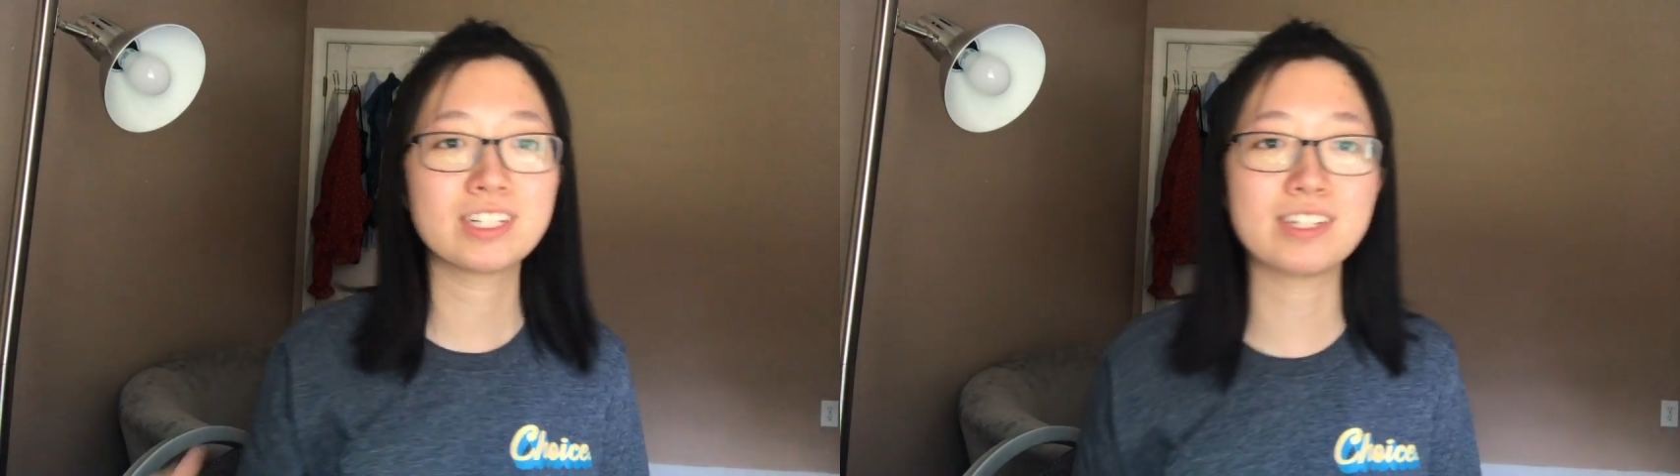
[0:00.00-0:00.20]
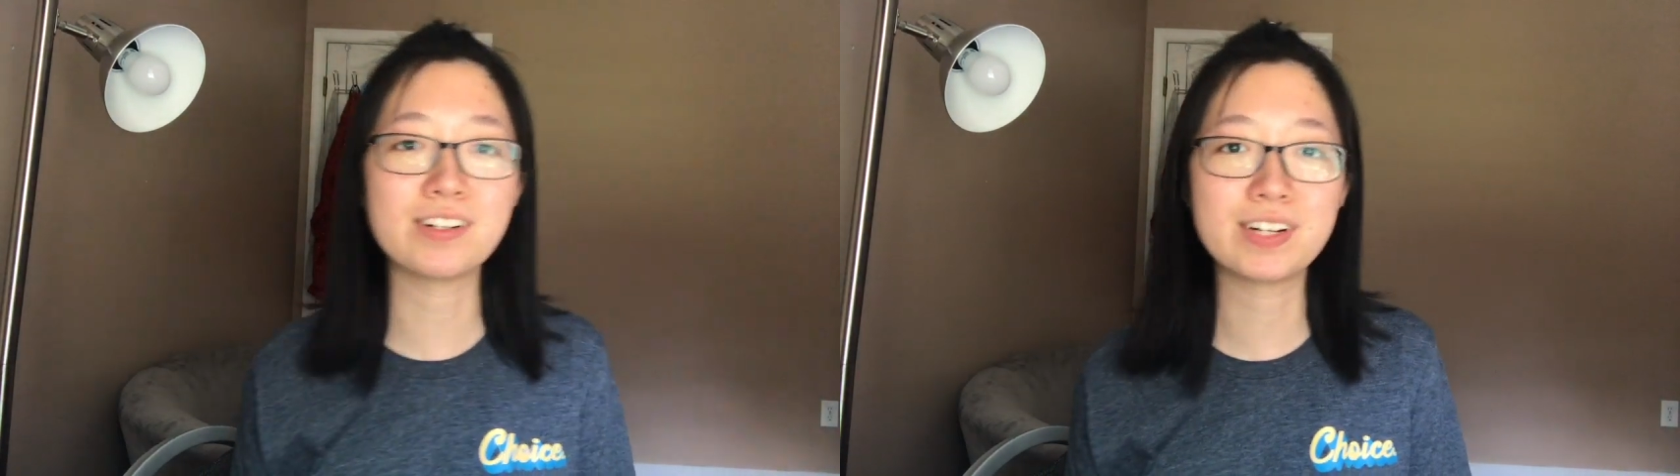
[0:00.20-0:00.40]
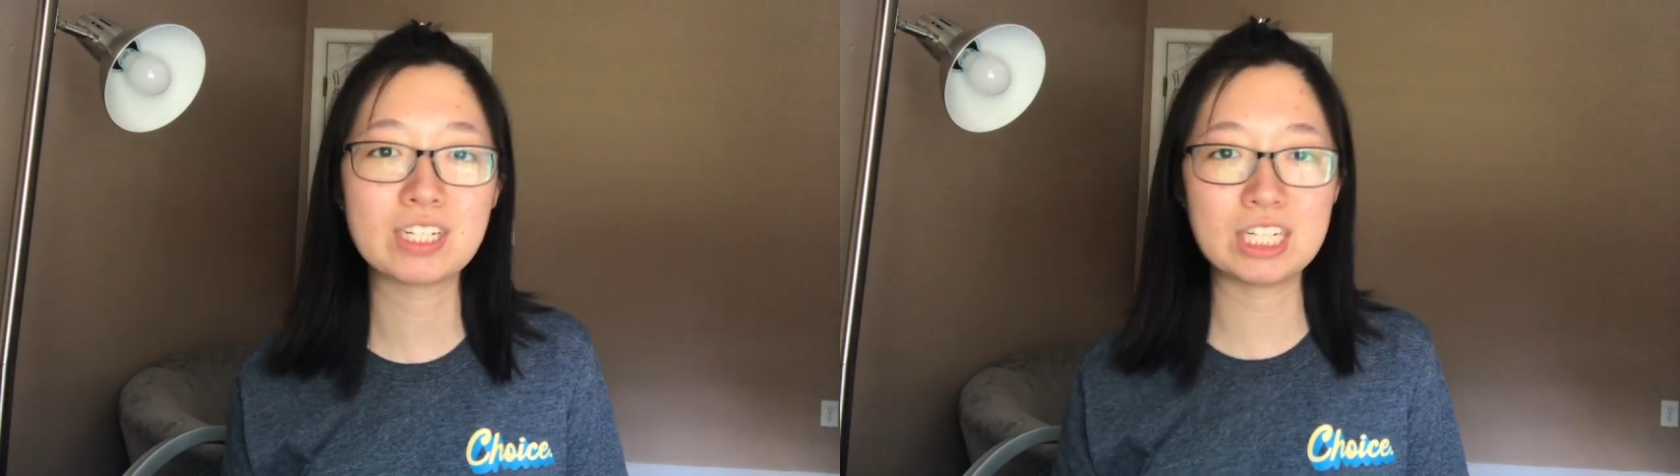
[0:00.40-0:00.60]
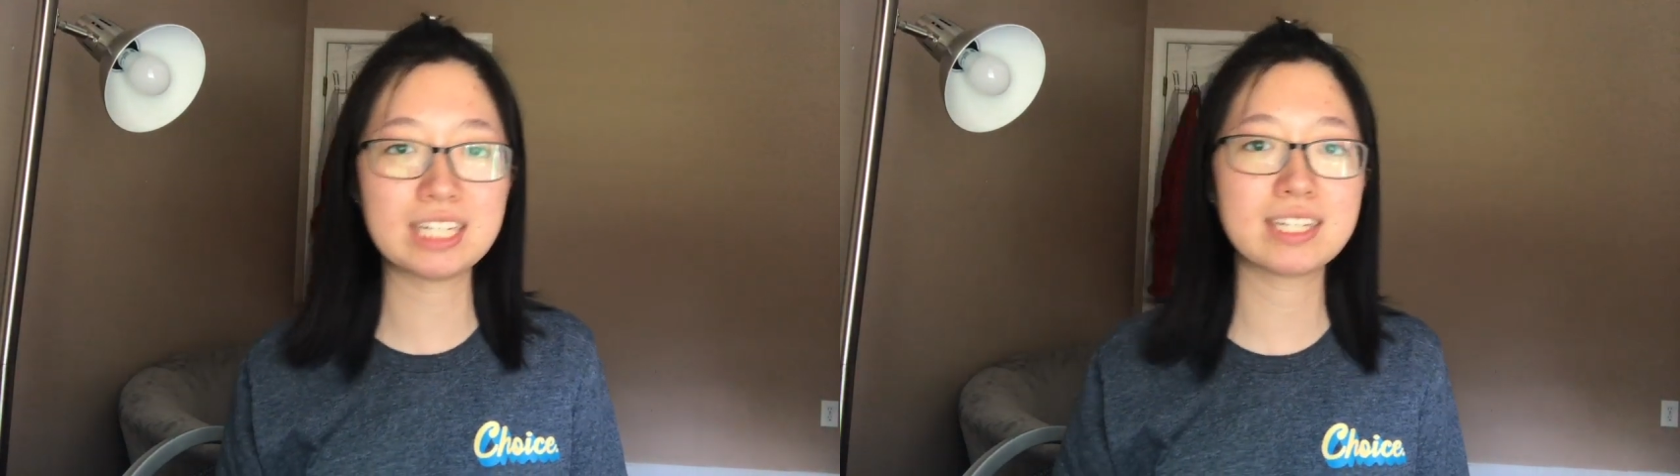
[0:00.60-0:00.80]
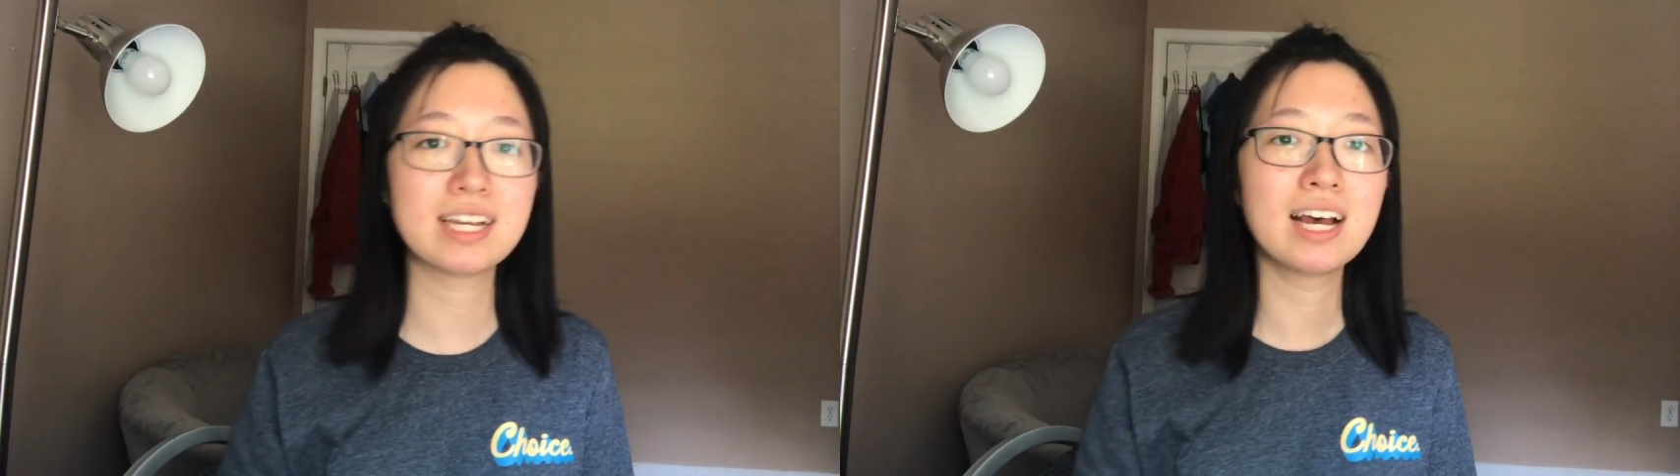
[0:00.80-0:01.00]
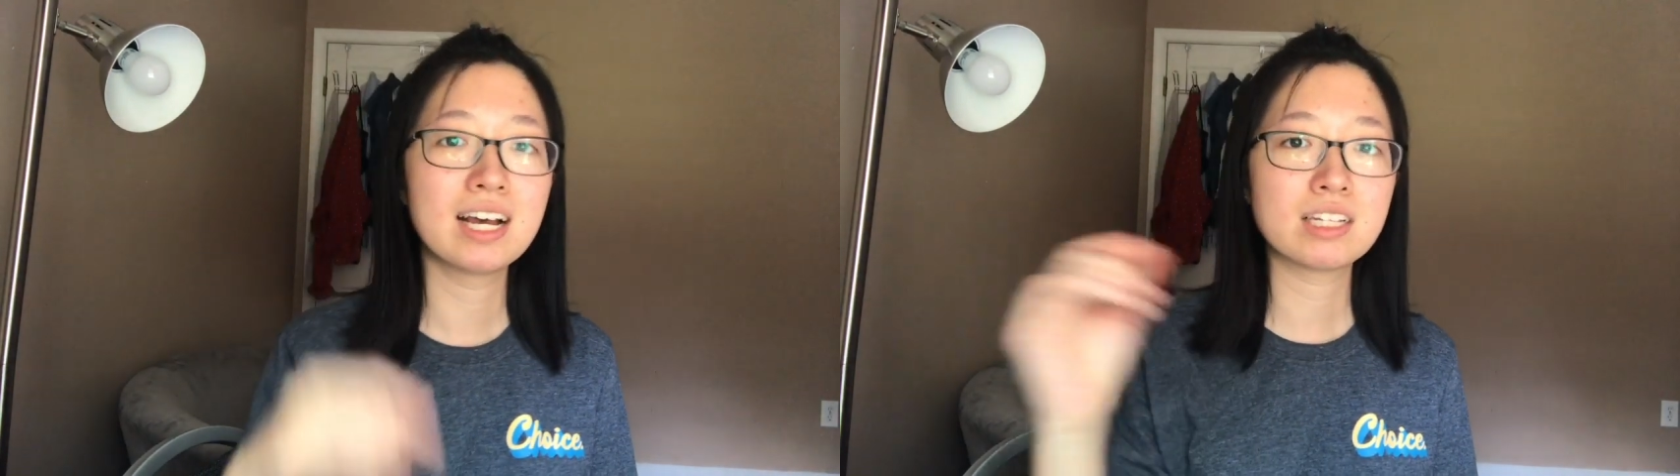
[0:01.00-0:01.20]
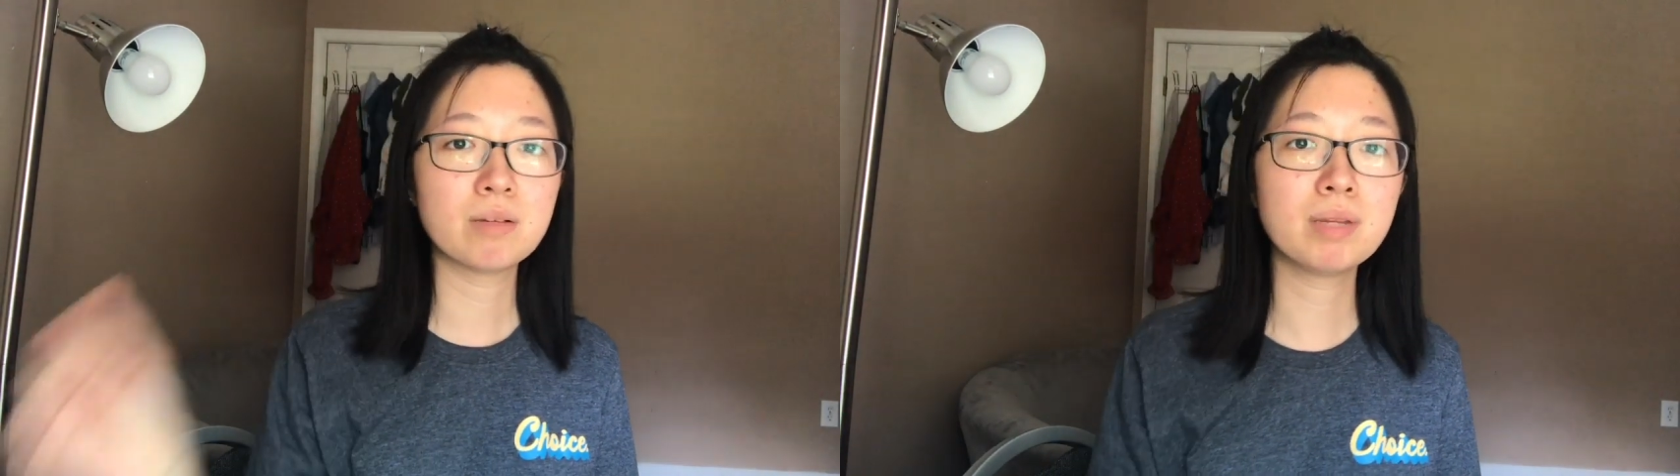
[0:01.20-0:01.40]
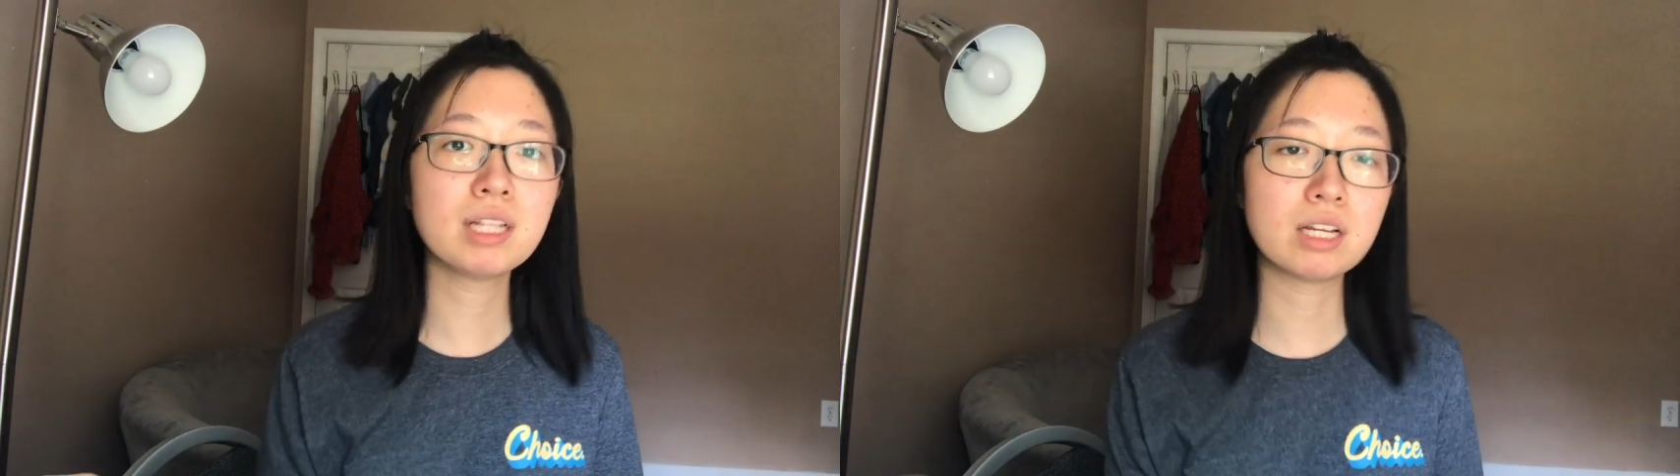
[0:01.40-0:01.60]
So it's just something